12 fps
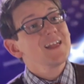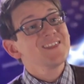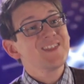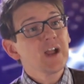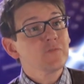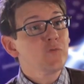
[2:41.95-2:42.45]

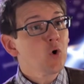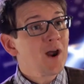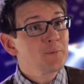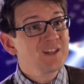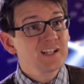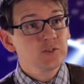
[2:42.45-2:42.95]
Therefore, I
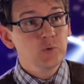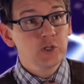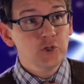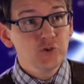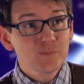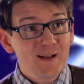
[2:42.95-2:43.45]
would like to
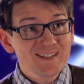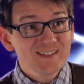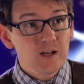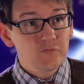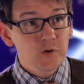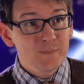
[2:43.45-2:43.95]
recuse
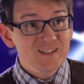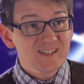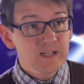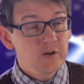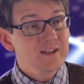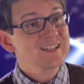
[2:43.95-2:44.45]
myself from this
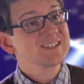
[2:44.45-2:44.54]
hearing,